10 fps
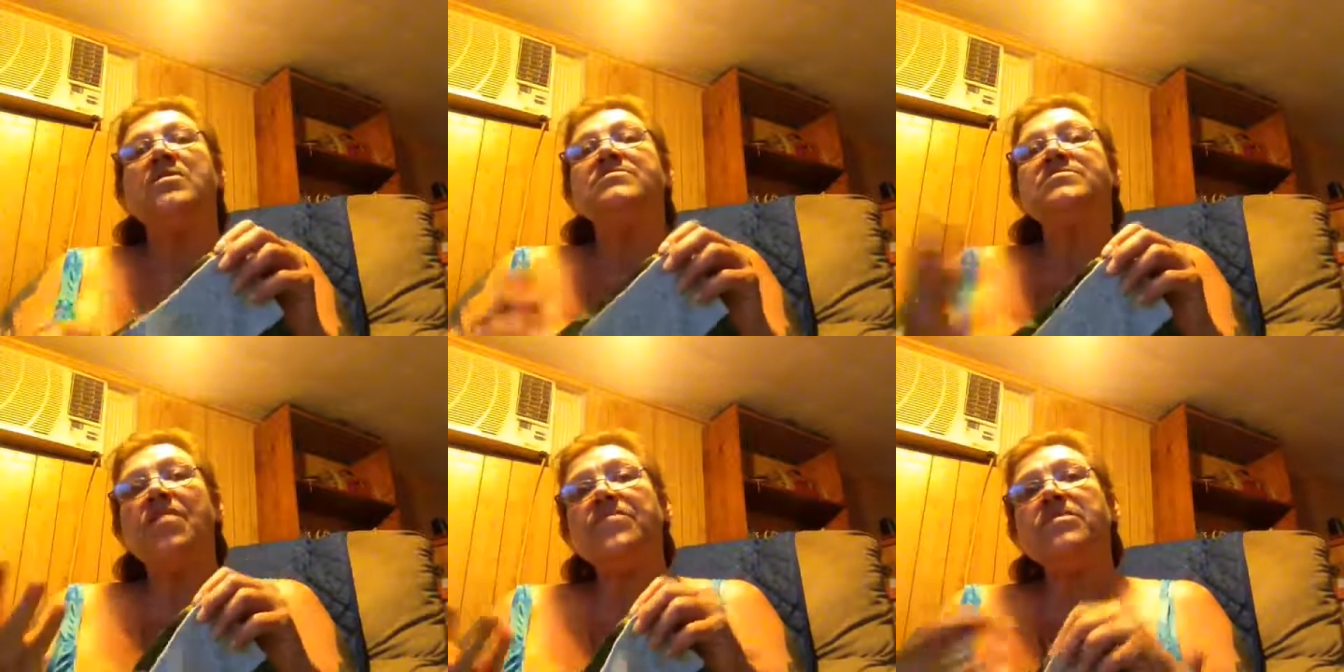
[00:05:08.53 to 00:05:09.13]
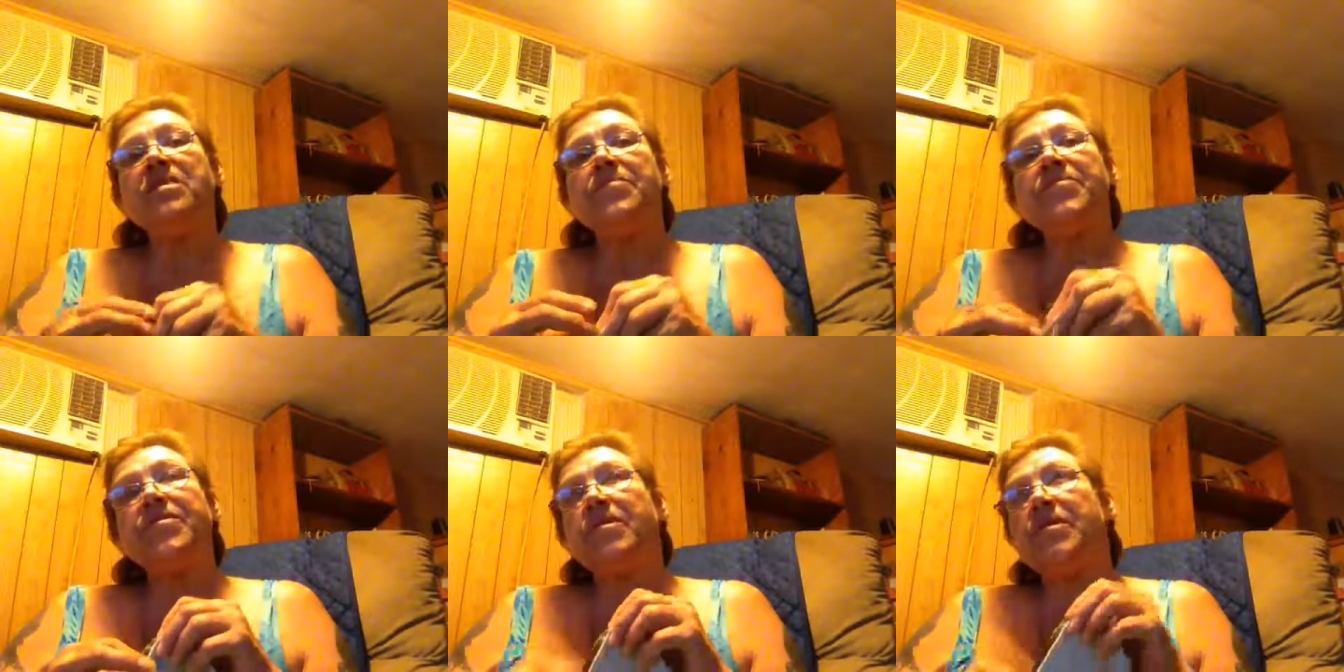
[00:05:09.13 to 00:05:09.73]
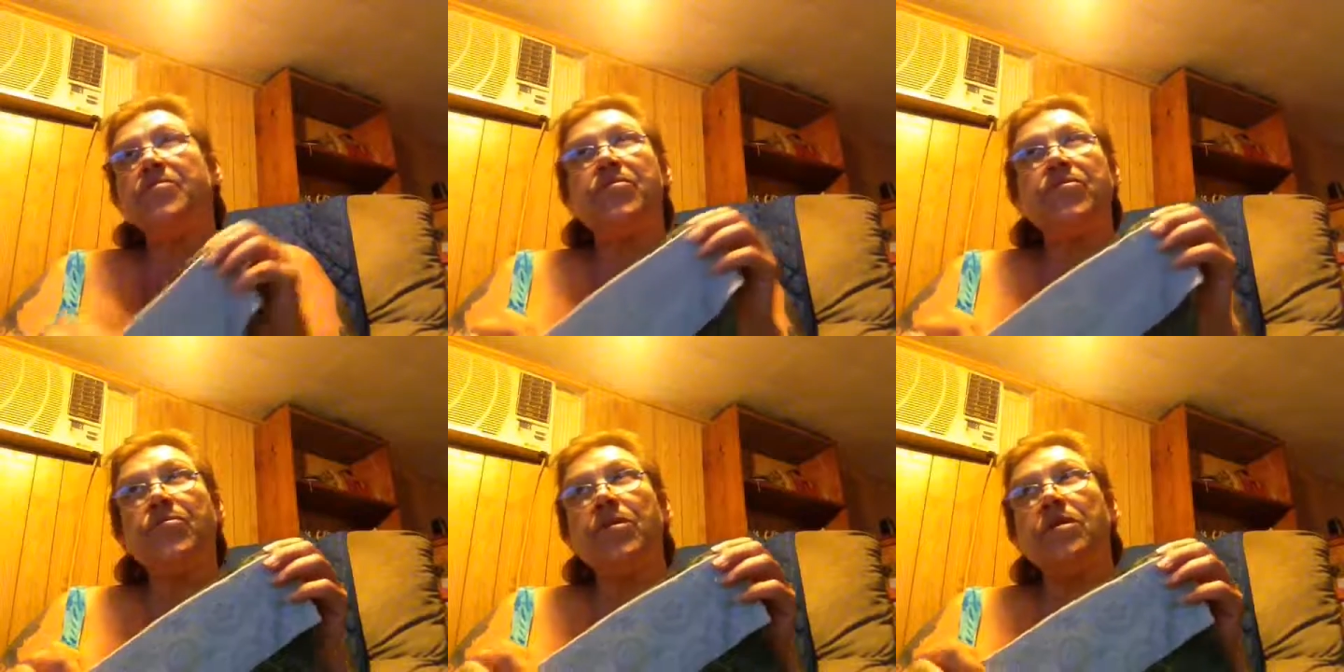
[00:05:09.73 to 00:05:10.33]
7 times 9
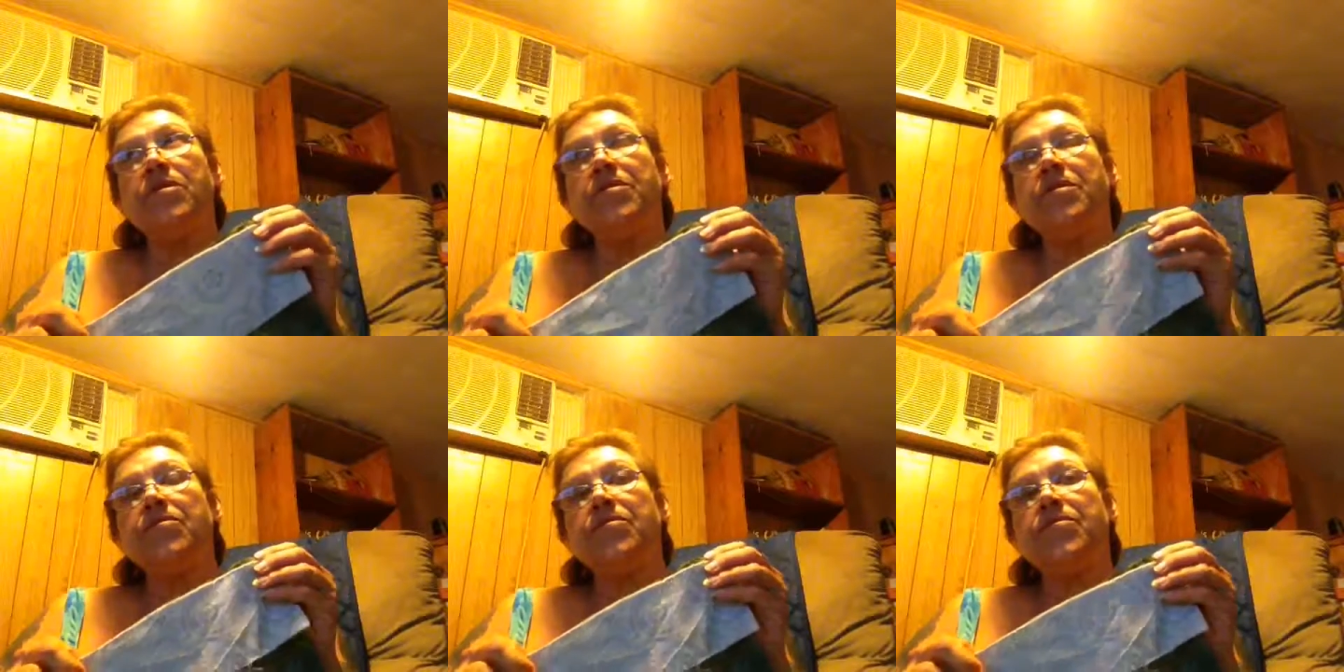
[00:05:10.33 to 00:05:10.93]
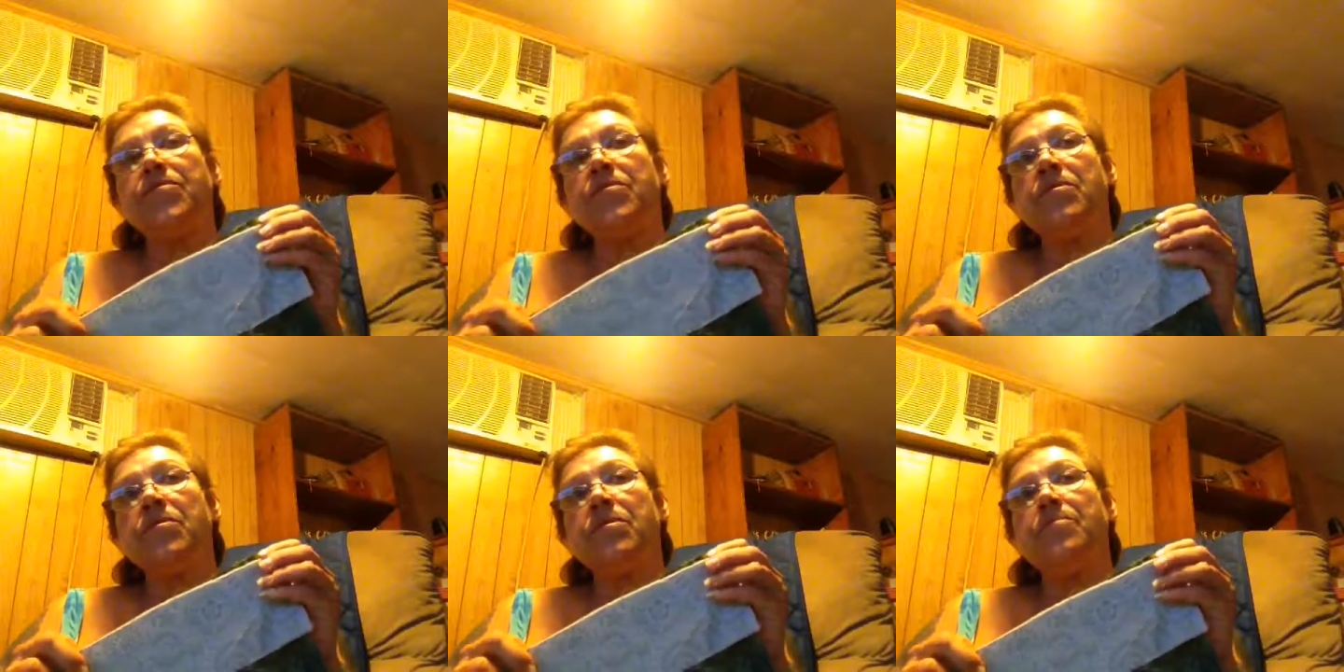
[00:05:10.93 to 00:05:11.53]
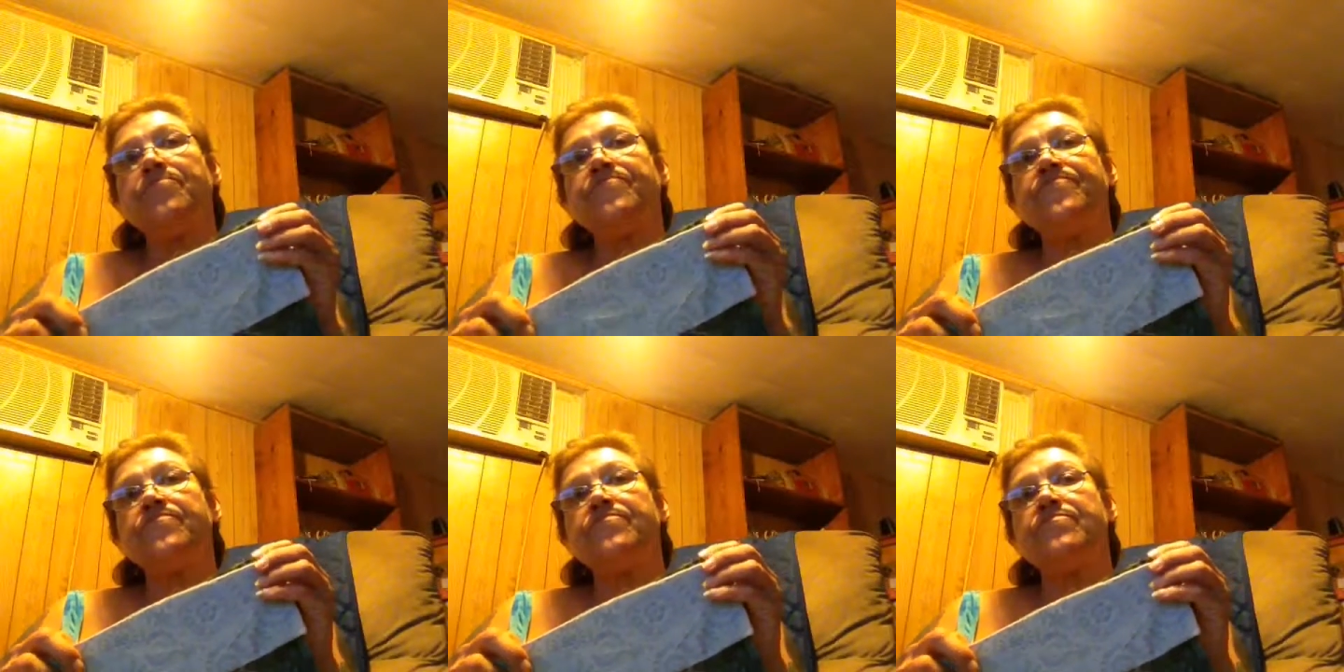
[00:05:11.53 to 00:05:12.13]
was what? I think it was
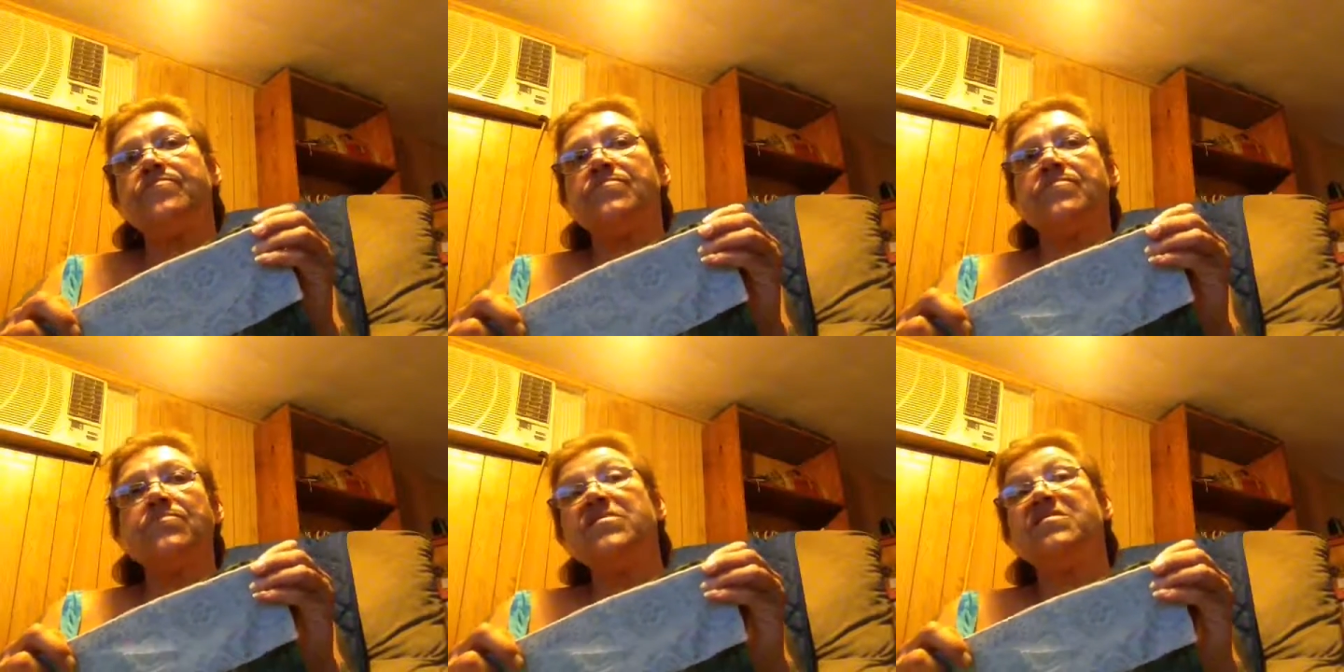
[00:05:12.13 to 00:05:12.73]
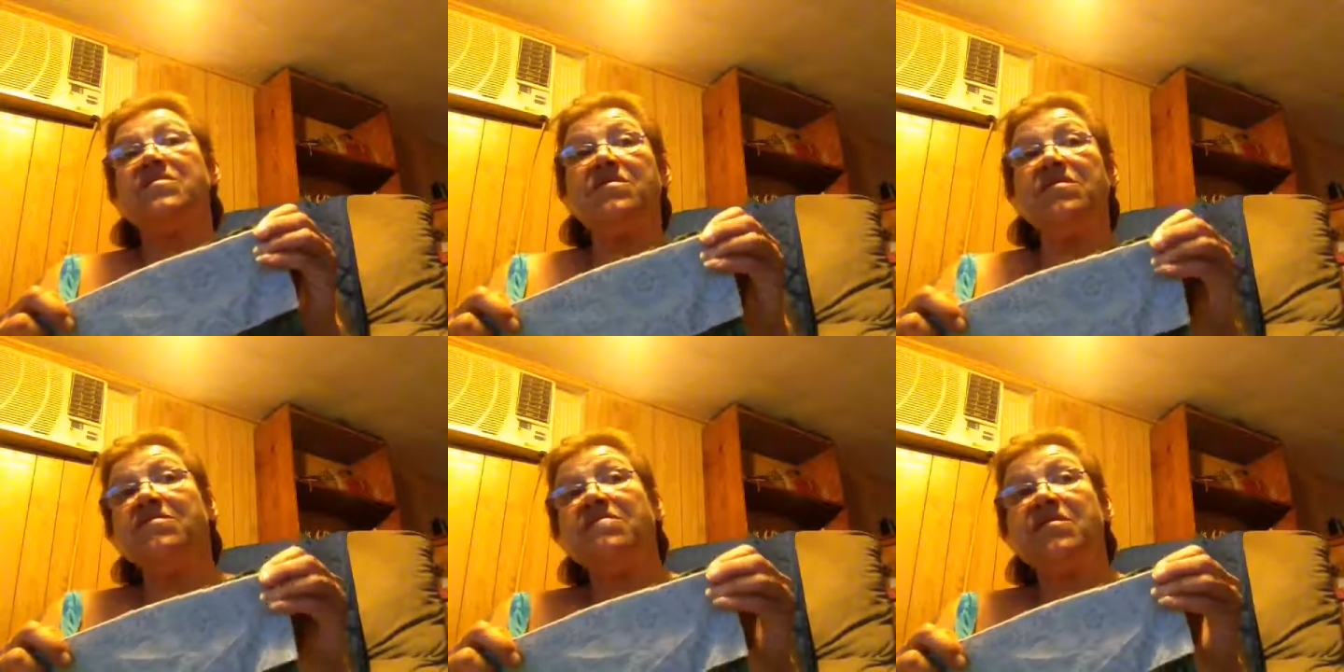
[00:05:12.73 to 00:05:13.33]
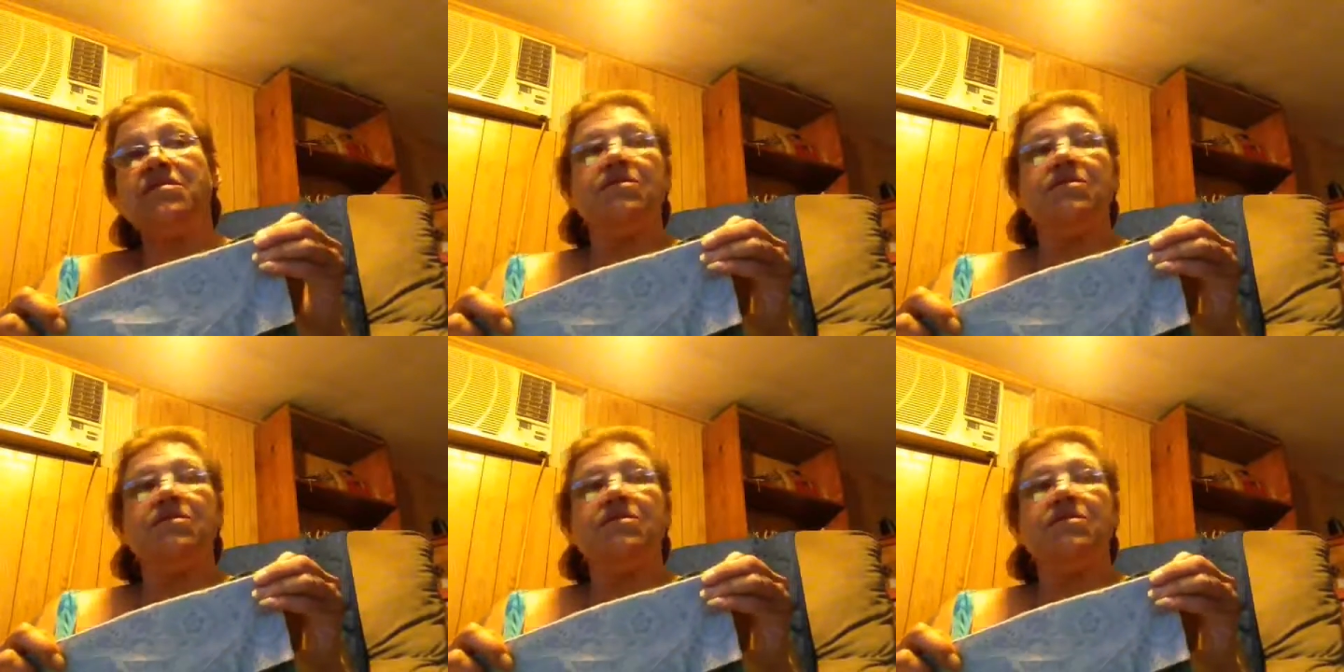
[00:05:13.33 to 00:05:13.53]
63,